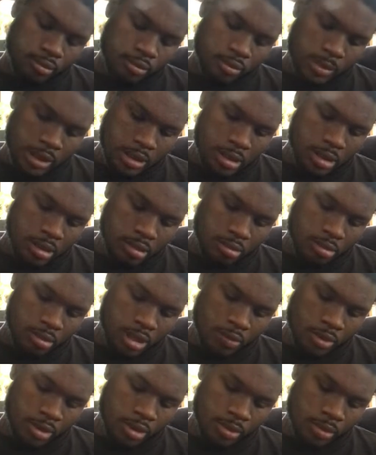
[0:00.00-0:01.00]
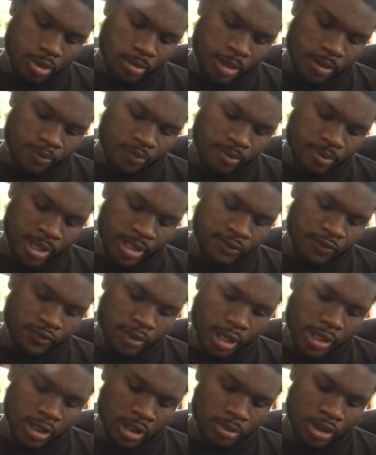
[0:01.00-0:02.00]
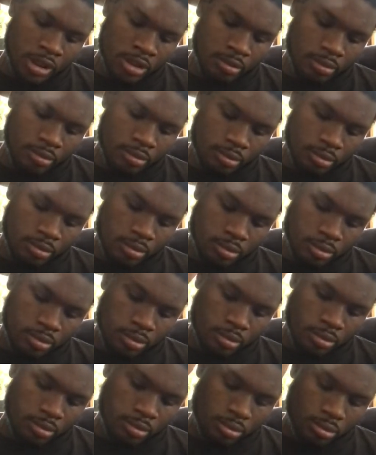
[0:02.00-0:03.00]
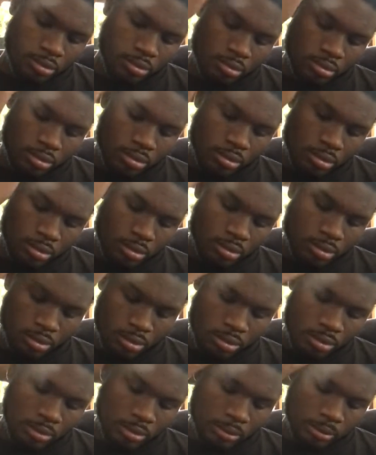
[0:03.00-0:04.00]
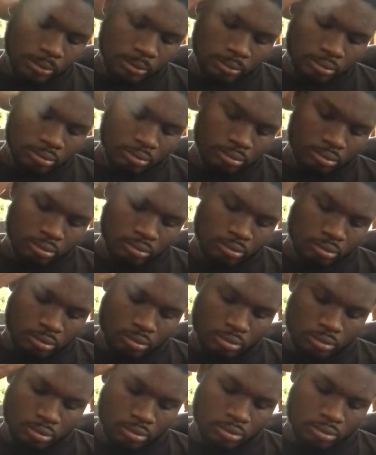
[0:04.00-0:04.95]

I'm going to go in with my gel.